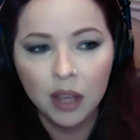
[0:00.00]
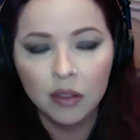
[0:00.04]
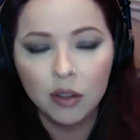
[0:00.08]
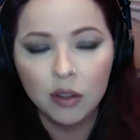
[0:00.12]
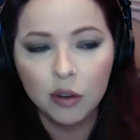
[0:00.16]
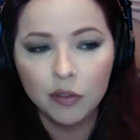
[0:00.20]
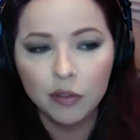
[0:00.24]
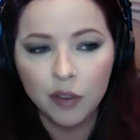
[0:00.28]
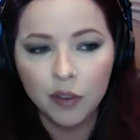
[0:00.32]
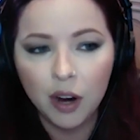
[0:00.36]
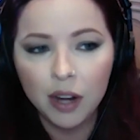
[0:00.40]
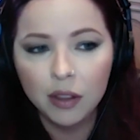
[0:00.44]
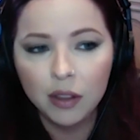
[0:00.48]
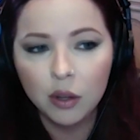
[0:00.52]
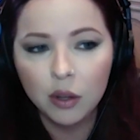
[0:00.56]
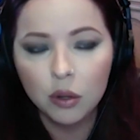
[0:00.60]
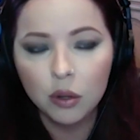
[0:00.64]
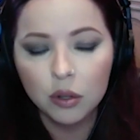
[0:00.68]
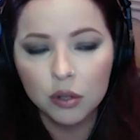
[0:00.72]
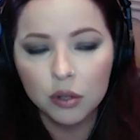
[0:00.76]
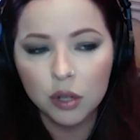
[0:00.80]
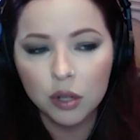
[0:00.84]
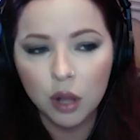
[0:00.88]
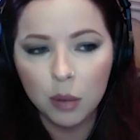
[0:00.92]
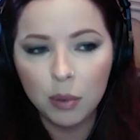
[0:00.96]
They're fine though.
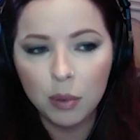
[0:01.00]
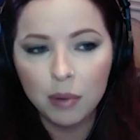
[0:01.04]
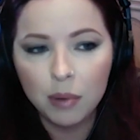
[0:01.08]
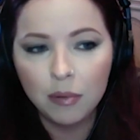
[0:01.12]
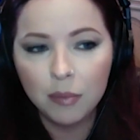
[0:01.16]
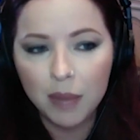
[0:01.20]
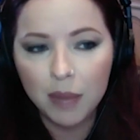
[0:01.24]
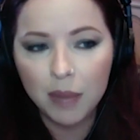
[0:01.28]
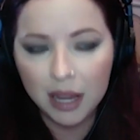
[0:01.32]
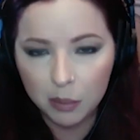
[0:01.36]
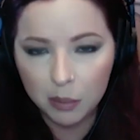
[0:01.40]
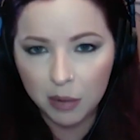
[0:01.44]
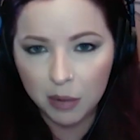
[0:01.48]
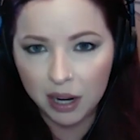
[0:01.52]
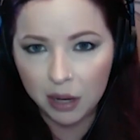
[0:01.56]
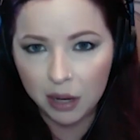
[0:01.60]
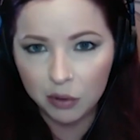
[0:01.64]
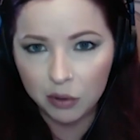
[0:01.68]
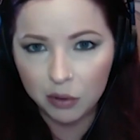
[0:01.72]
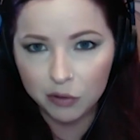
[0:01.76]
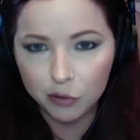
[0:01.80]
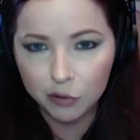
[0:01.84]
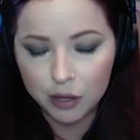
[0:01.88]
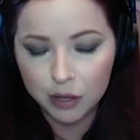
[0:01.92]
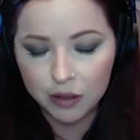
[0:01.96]
There's a lot of people making money
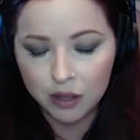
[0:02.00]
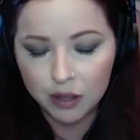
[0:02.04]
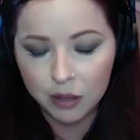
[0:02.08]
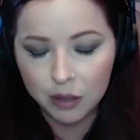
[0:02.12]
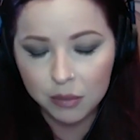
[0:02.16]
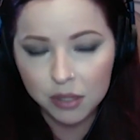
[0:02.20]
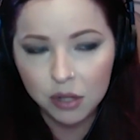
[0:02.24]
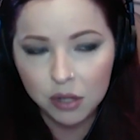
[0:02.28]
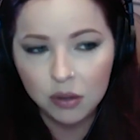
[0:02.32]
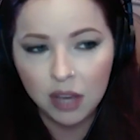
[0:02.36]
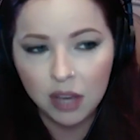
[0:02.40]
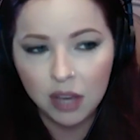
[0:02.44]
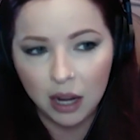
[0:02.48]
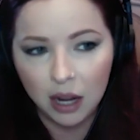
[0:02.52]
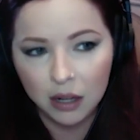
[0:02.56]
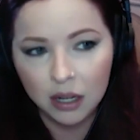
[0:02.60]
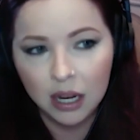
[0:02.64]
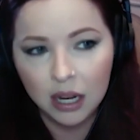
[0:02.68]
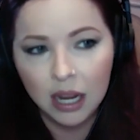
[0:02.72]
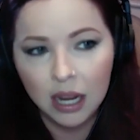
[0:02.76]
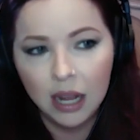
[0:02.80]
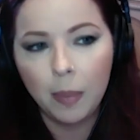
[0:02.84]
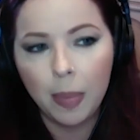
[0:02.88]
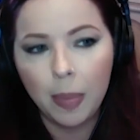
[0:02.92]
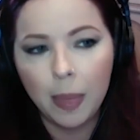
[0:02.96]
with free themes. You can,
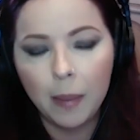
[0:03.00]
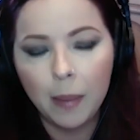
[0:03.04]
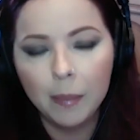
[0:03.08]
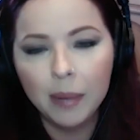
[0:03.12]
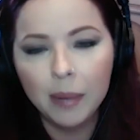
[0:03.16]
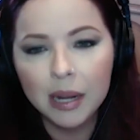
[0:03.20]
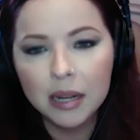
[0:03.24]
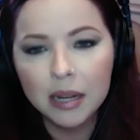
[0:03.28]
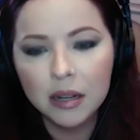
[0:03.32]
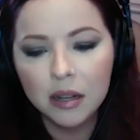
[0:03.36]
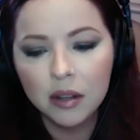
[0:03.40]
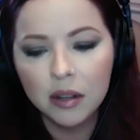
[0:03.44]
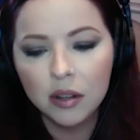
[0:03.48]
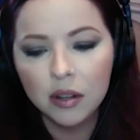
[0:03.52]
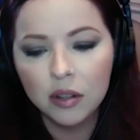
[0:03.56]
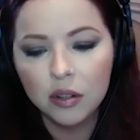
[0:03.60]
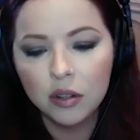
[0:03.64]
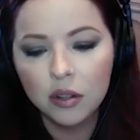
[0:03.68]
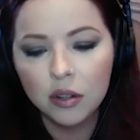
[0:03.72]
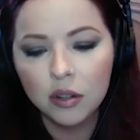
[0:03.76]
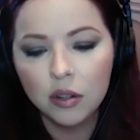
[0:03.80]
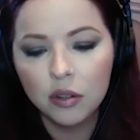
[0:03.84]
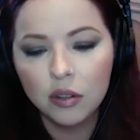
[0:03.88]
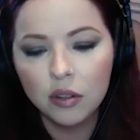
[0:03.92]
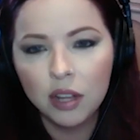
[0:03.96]
but
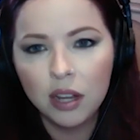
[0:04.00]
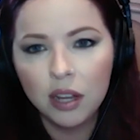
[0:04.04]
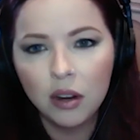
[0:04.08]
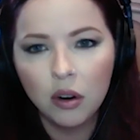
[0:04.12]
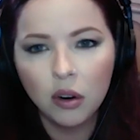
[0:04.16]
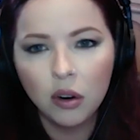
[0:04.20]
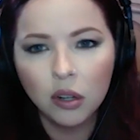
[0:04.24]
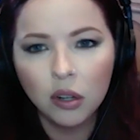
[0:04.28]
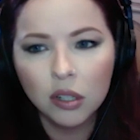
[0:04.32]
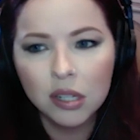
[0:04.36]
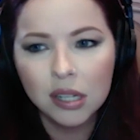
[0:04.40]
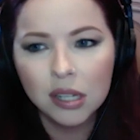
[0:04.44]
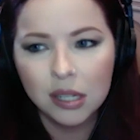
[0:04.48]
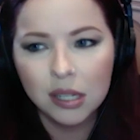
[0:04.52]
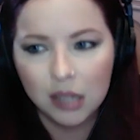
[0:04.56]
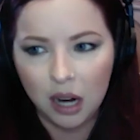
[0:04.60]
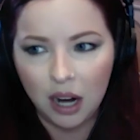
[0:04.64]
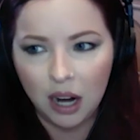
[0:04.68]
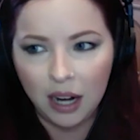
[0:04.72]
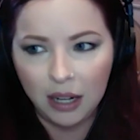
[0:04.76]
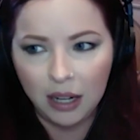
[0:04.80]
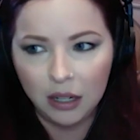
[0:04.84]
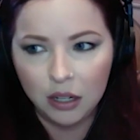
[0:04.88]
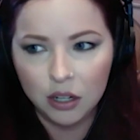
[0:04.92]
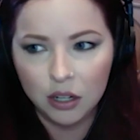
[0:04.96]
they are
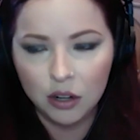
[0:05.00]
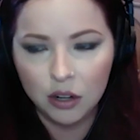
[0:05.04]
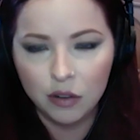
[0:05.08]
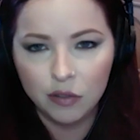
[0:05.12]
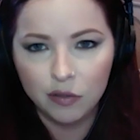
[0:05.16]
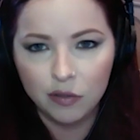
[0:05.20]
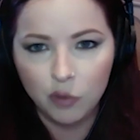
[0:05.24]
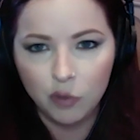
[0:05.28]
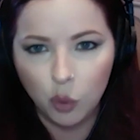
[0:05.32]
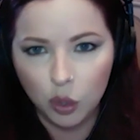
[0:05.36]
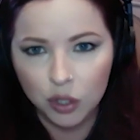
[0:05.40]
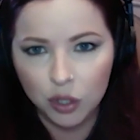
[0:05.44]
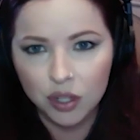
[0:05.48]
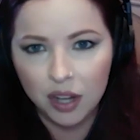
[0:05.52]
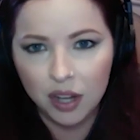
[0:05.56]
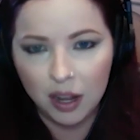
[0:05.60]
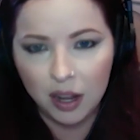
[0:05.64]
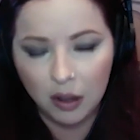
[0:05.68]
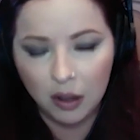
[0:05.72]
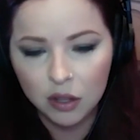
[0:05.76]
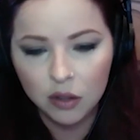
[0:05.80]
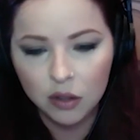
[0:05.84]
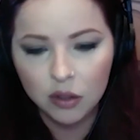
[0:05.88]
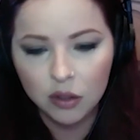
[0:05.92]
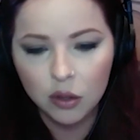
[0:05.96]
designed for
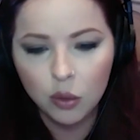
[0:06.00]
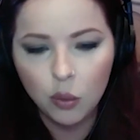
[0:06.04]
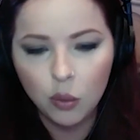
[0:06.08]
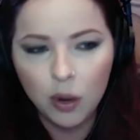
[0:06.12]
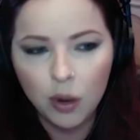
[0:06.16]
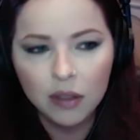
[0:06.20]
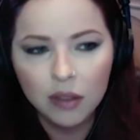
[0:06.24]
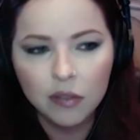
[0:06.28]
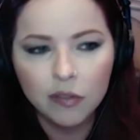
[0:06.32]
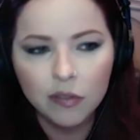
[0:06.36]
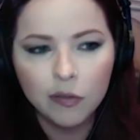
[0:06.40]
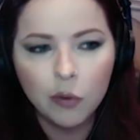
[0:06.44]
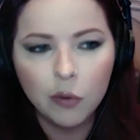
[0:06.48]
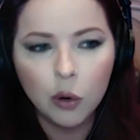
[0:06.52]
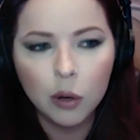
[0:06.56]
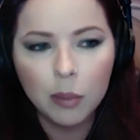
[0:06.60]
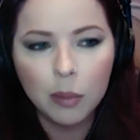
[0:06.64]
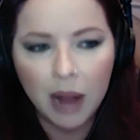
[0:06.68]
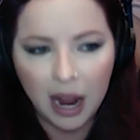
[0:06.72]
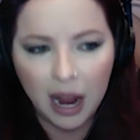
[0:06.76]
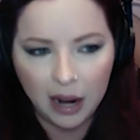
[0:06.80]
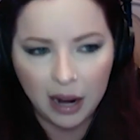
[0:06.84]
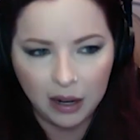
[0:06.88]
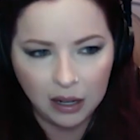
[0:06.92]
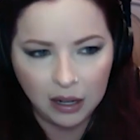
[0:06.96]
sales. The way the
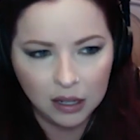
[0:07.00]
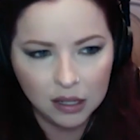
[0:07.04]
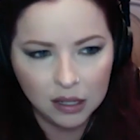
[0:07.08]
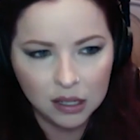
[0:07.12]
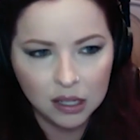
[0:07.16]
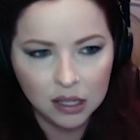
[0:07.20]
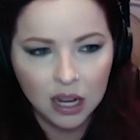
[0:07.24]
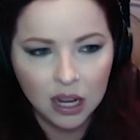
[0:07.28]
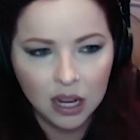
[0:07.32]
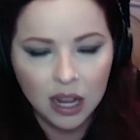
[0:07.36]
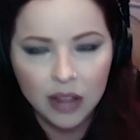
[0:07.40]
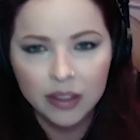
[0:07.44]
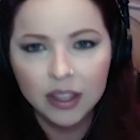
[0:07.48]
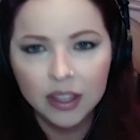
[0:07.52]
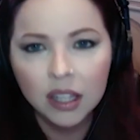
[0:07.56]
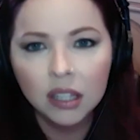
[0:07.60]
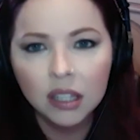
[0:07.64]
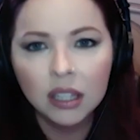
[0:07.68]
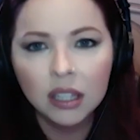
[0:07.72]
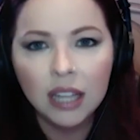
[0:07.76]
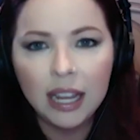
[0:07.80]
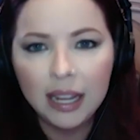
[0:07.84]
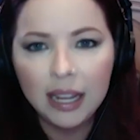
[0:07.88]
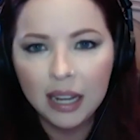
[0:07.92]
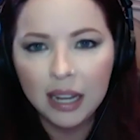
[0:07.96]
format is, the
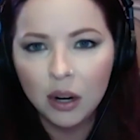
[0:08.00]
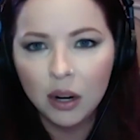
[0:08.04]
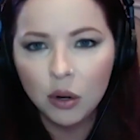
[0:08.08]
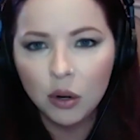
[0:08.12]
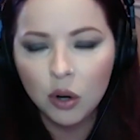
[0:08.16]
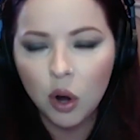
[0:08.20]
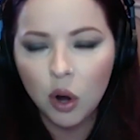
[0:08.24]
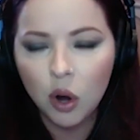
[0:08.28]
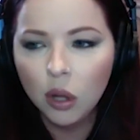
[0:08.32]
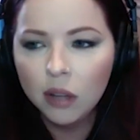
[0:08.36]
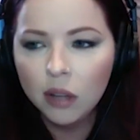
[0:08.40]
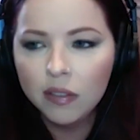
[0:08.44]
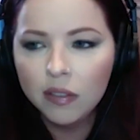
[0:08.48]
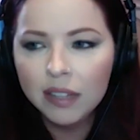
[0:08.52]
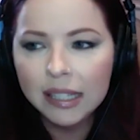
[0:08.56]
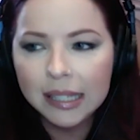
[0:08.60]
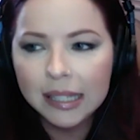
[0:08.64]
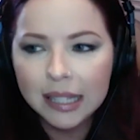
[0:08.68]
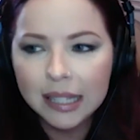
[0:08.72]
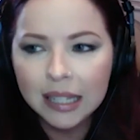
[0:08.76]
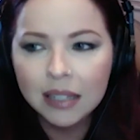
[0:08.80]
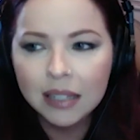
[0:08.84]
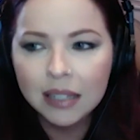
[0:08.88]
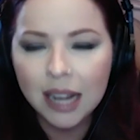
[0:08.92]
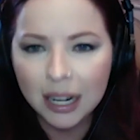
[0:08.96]
layout, all of these
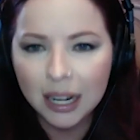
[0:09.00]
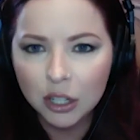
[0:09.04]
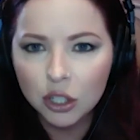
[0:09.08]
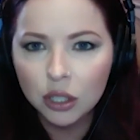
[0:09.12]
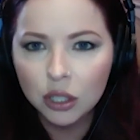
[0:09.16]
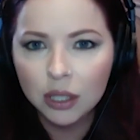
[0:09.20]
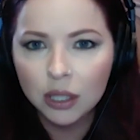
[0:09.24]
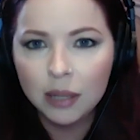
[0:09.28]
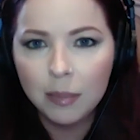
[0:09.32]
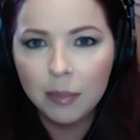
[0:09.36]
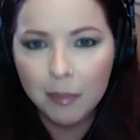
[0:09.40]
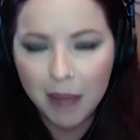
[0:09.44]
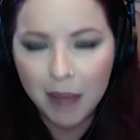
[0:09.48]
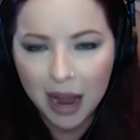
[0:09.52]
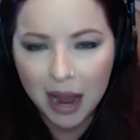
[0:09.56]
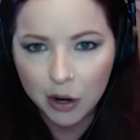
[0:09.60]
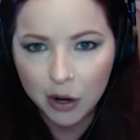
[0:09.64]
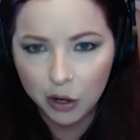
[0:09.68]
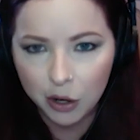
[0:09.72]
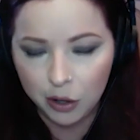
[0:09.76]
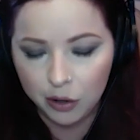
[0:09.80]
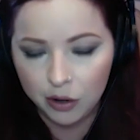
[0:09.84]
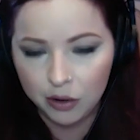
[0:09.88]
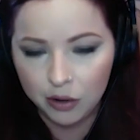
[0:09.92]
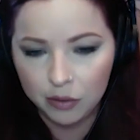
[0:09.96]
things actually
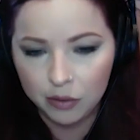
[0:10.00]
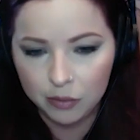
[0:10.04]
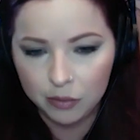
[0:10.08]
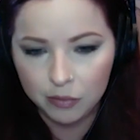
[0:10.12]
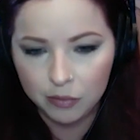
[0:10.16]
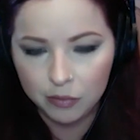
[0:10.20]
matter.